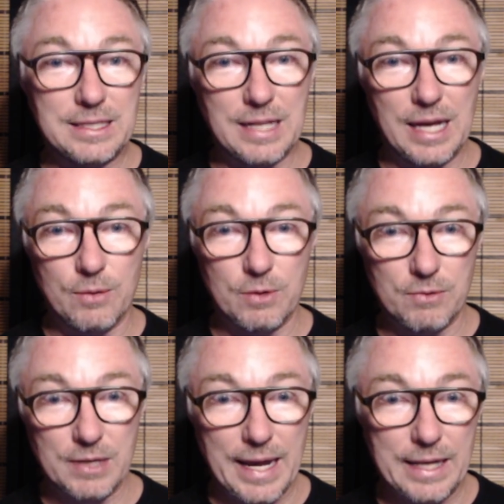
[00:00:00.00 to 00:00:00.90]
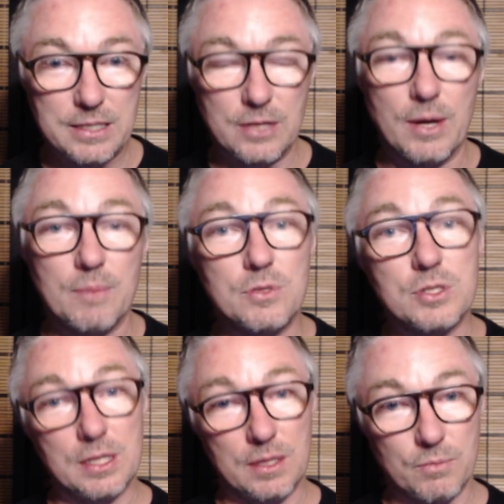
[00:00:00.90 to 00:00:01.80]
in how we relate so our
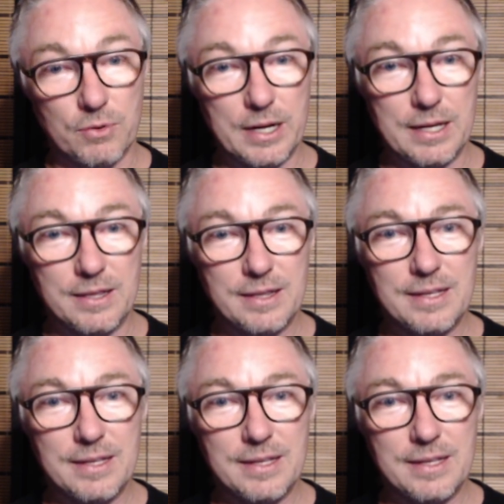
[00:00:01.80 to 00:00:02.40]
music can breathe.